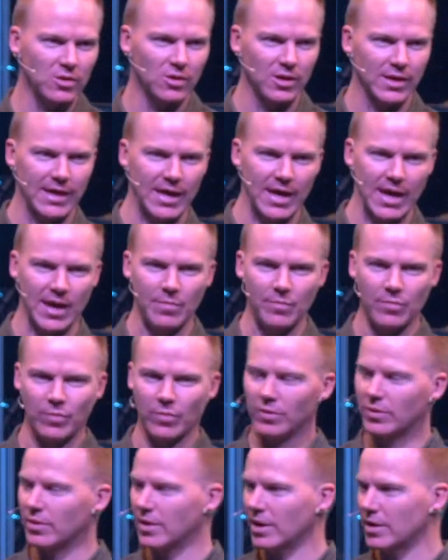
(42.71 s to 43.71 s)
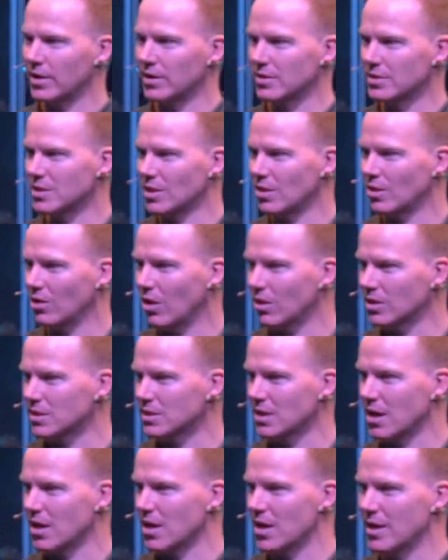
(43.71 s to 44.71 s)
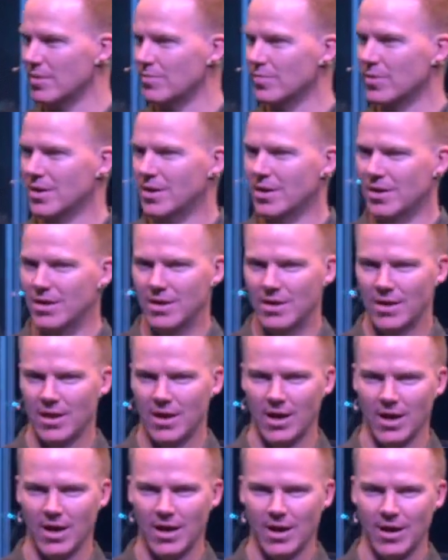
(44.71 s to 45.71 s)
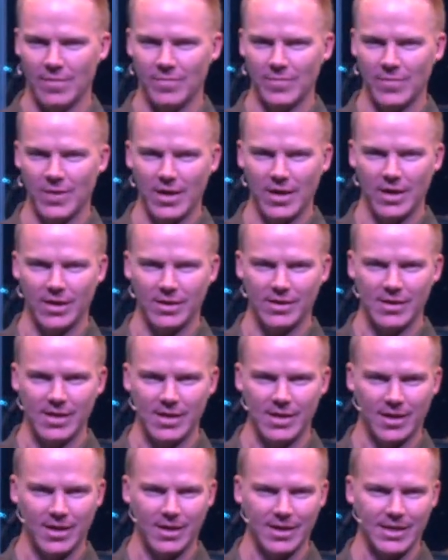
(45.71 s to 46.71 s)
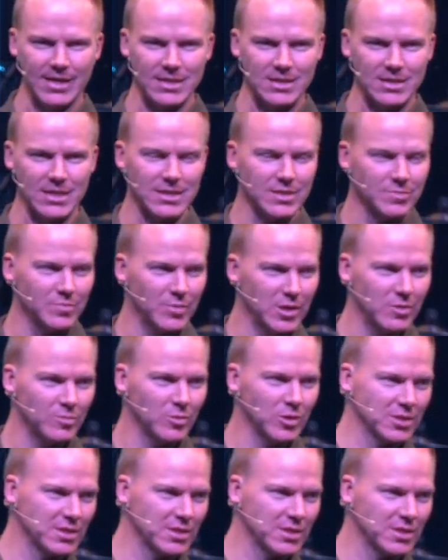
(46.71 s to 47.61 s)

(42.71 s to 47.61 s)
on camp. I know it's a long time. And yeah, I guess there's minimal